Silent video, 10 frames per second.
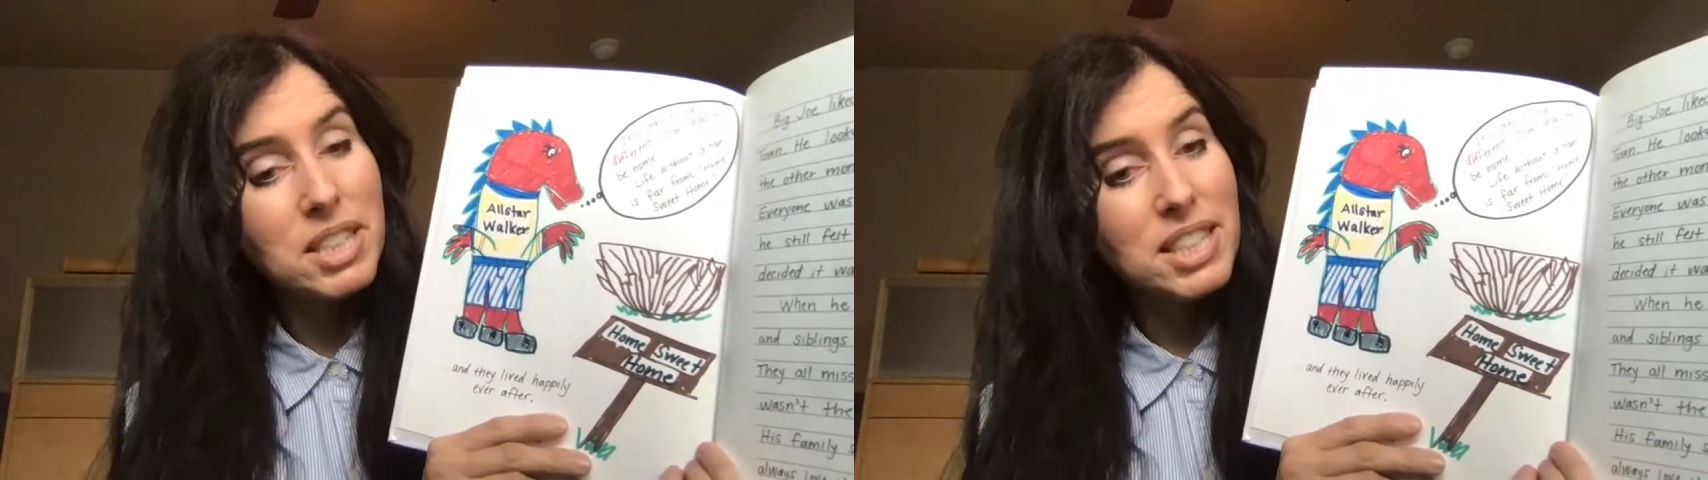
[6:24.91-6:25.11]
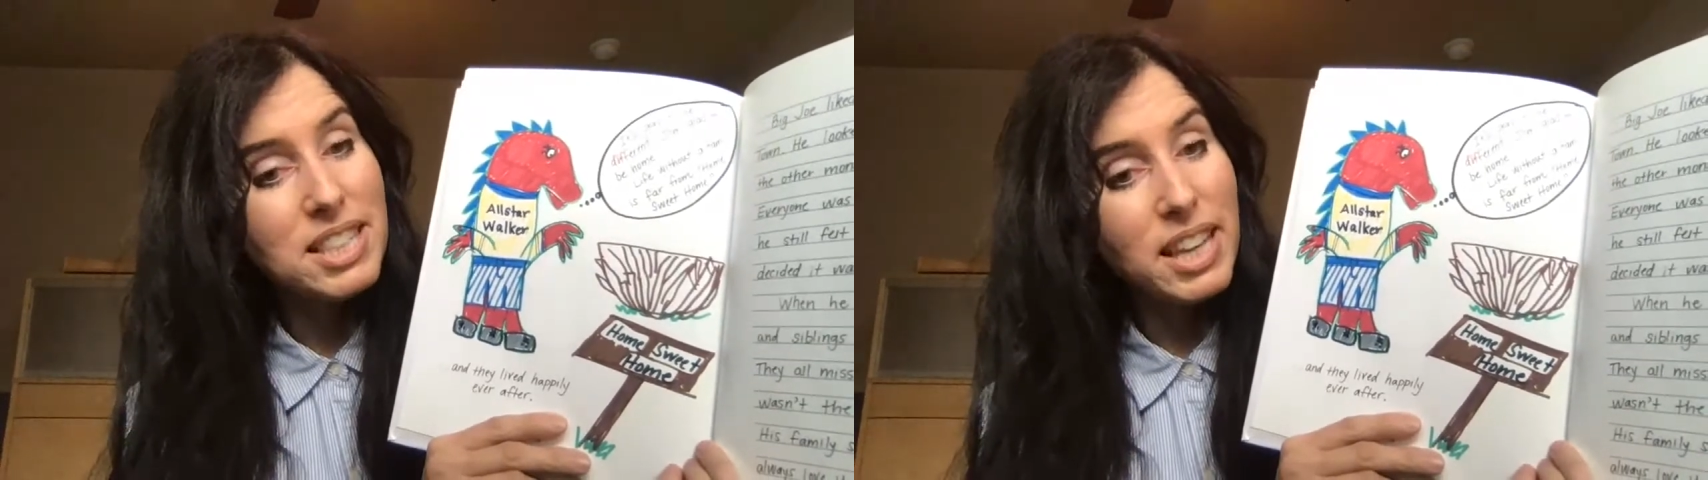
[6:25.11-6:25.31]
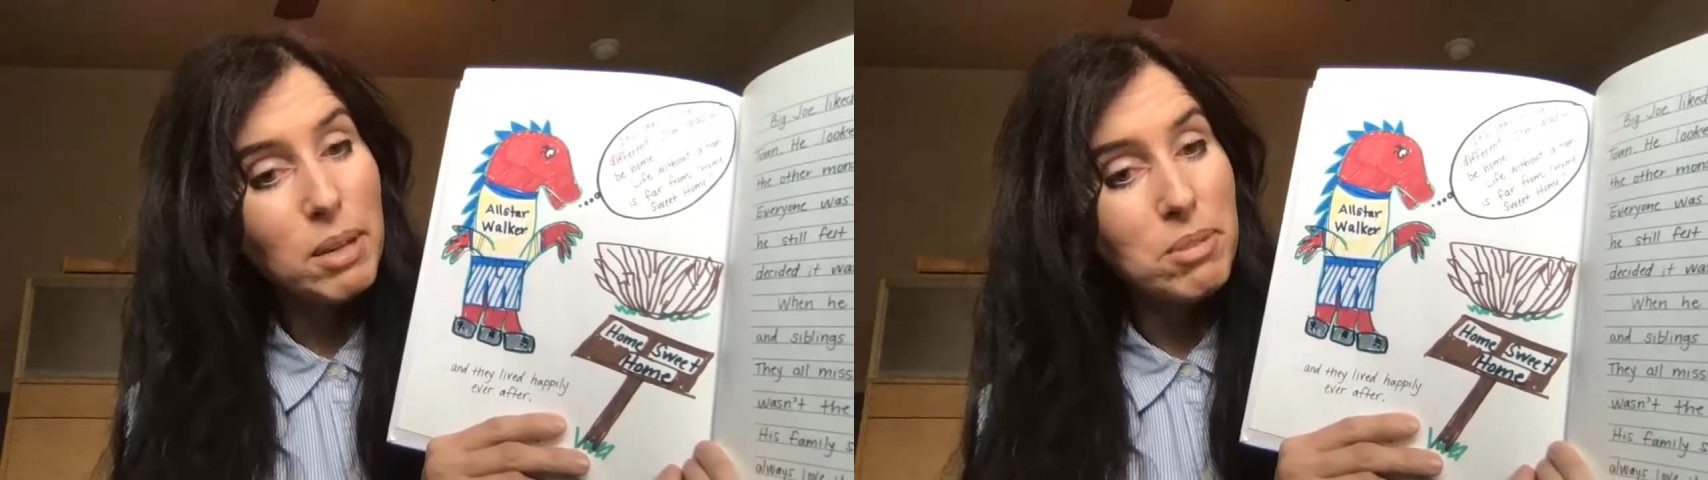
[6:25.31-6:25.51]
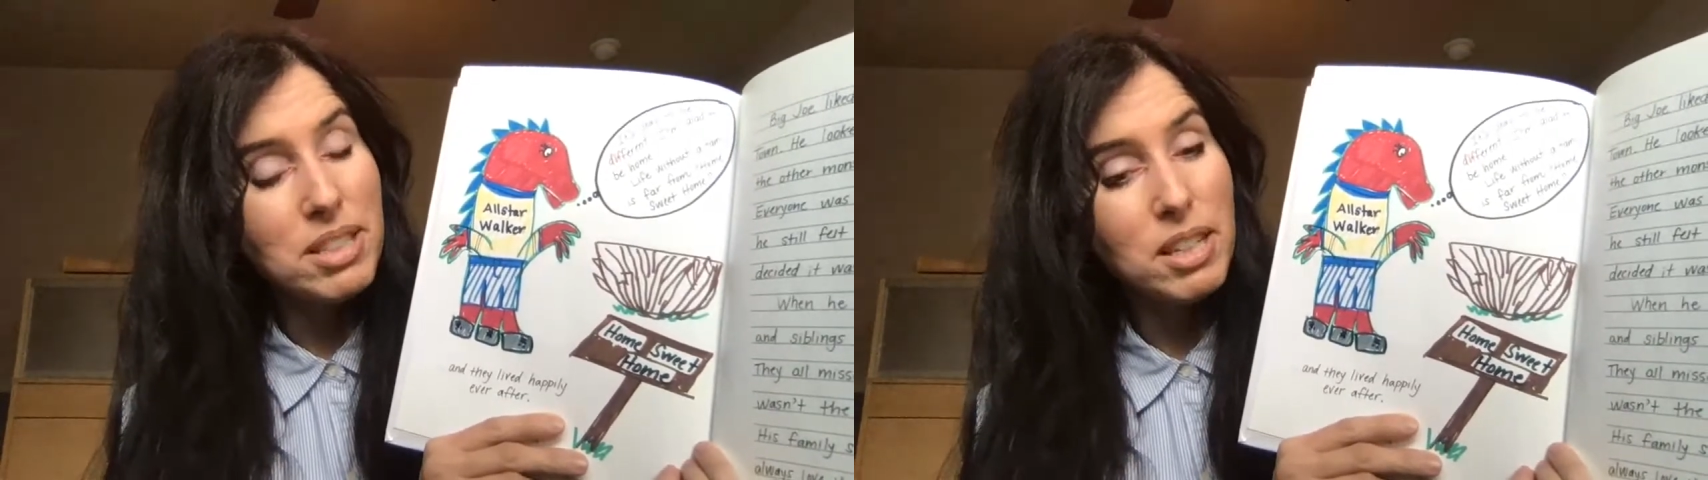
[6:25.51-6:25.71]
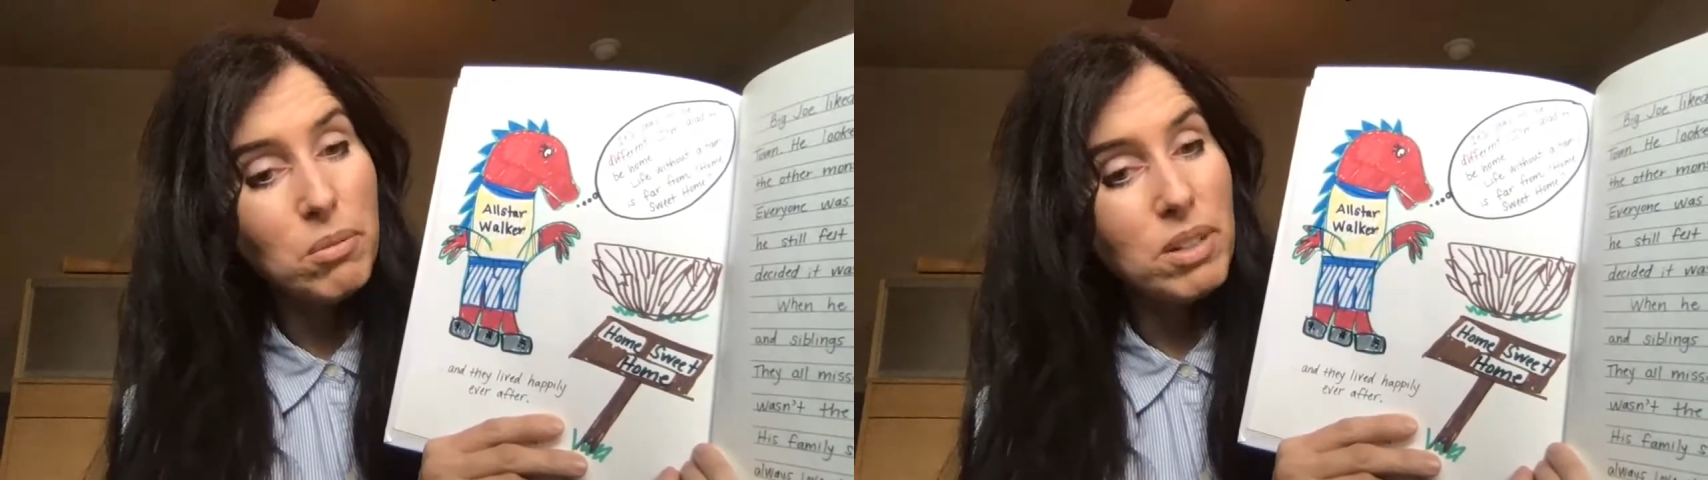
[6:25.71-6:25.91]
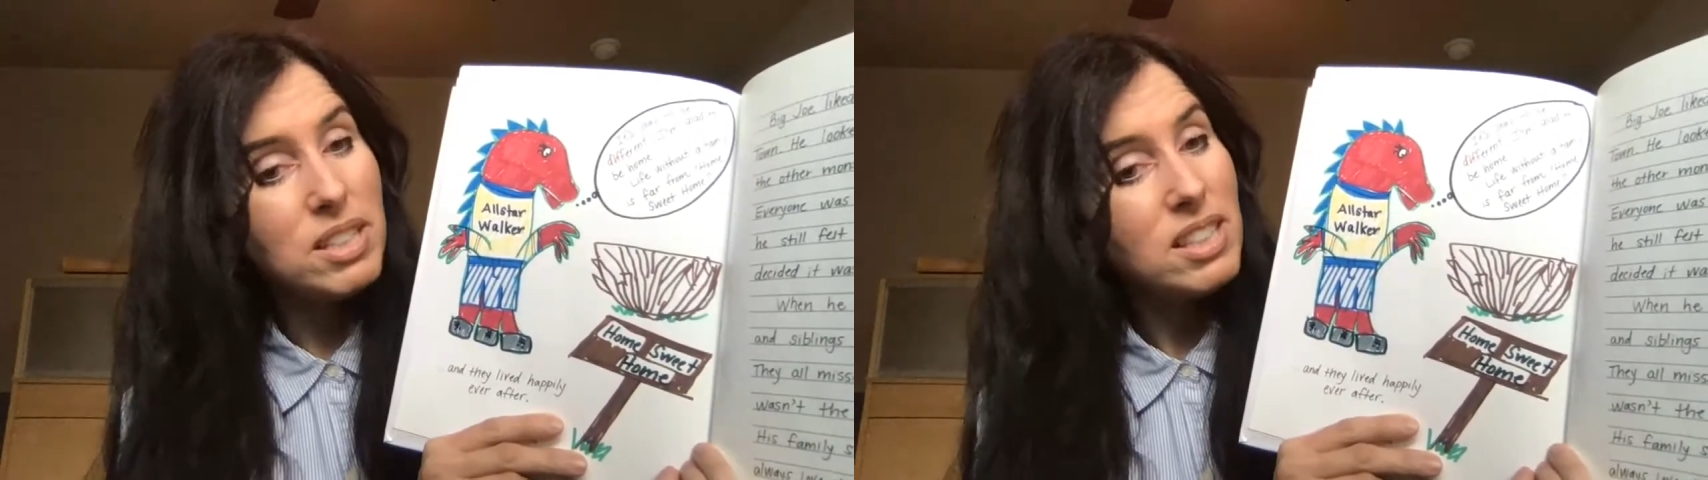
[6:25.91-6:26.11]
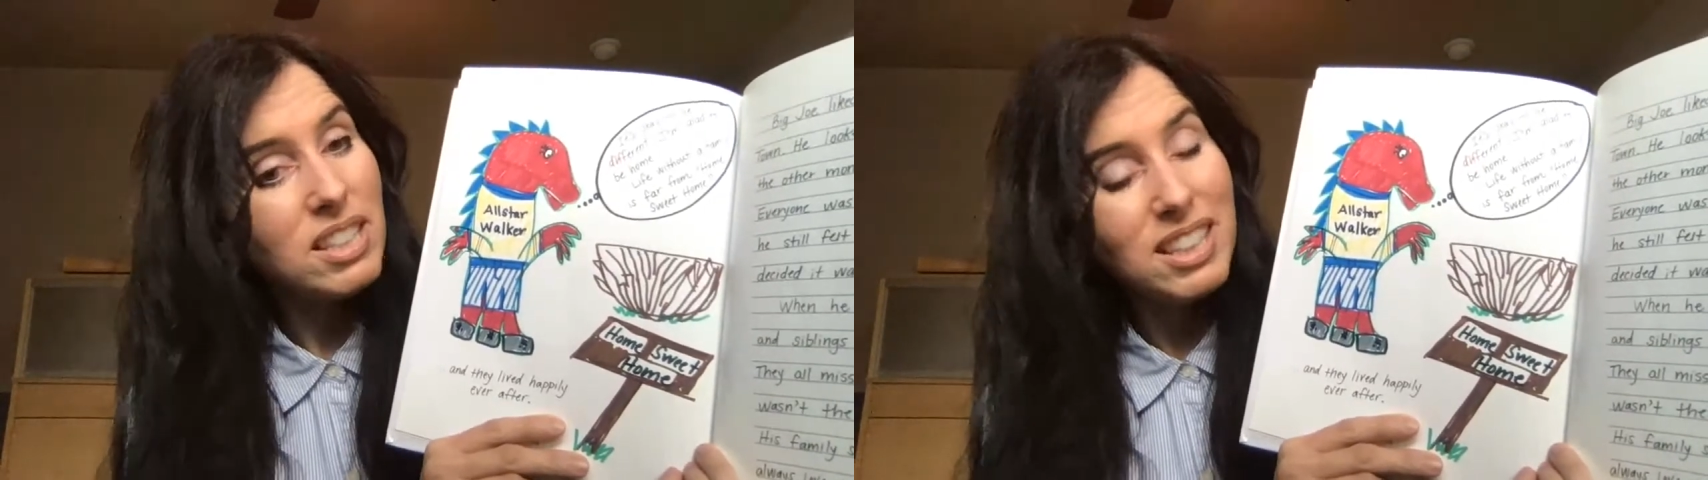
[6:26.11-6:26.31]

the same as he was,